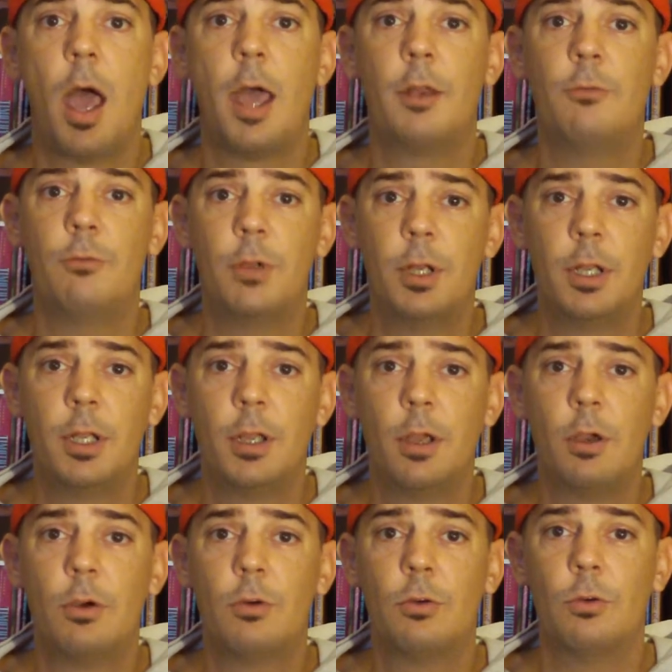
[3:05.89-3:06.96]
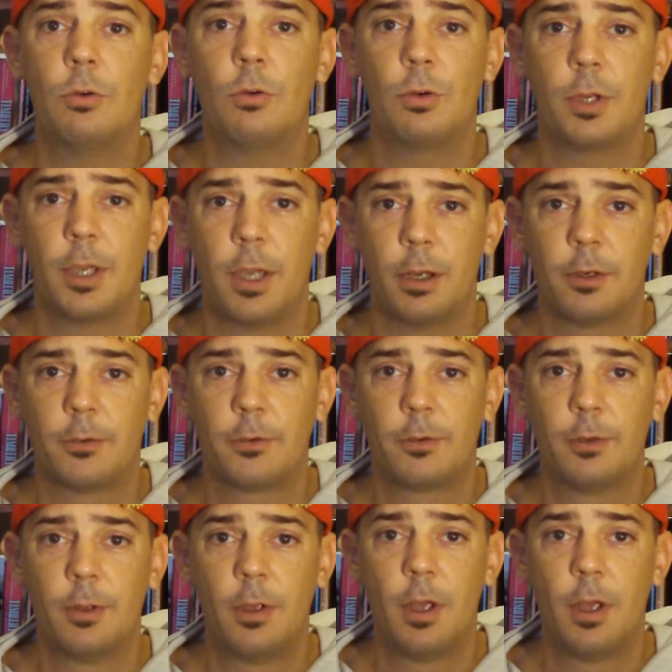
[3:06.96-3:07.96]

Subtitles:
And really, who cares?